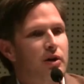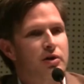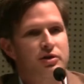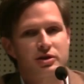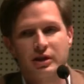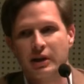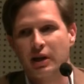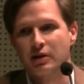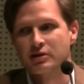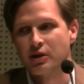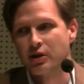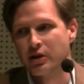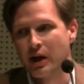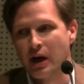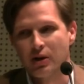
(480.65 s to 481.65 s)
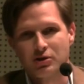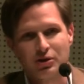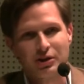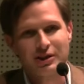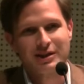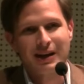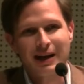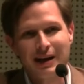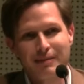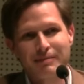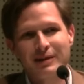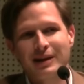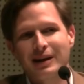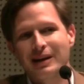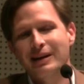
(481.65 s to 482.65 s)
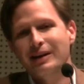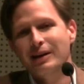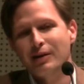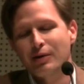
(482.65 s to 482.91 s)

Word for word: cars sitting outside our house all the time,